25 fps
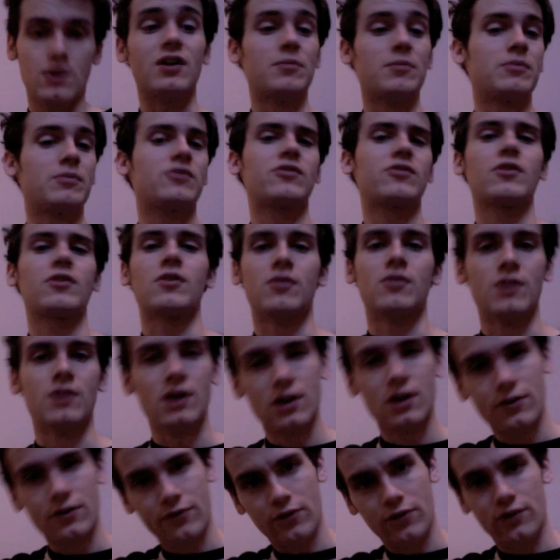So,
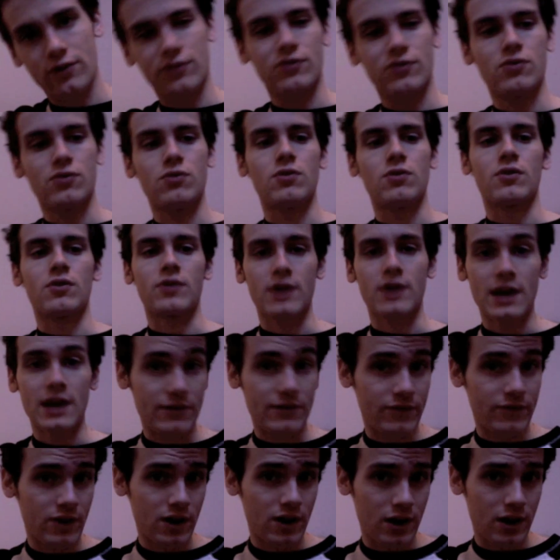first chord,
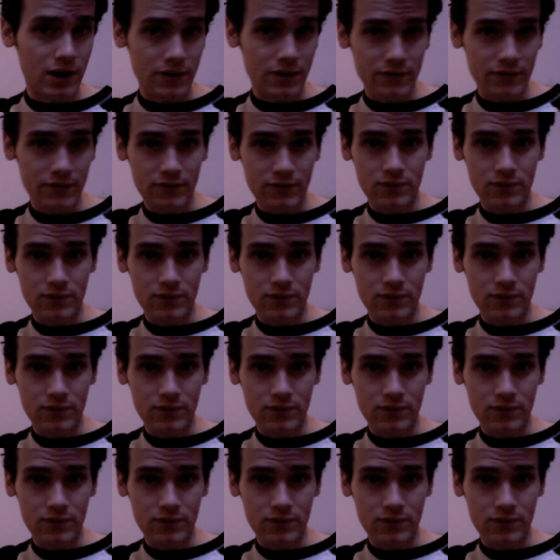A5.